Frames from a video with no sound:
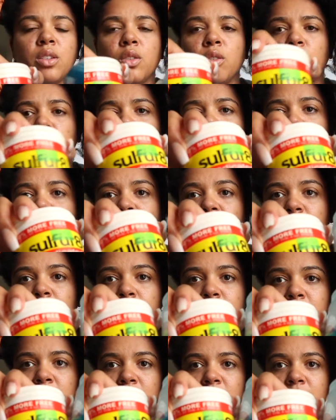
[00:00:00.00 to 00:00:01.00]
Ultra Sheen
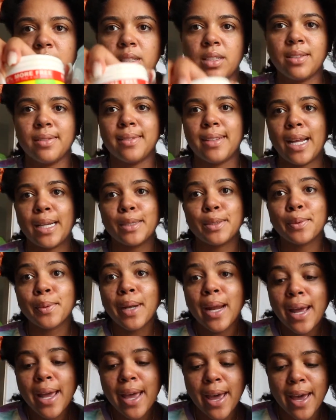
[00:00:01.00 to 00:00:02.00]
because that's what
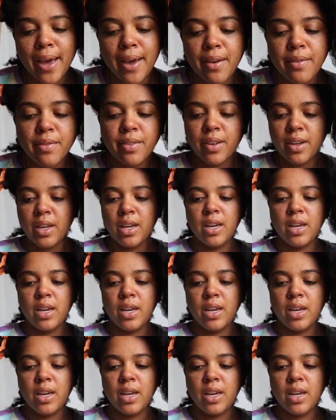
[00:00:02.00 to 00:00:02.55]
I have.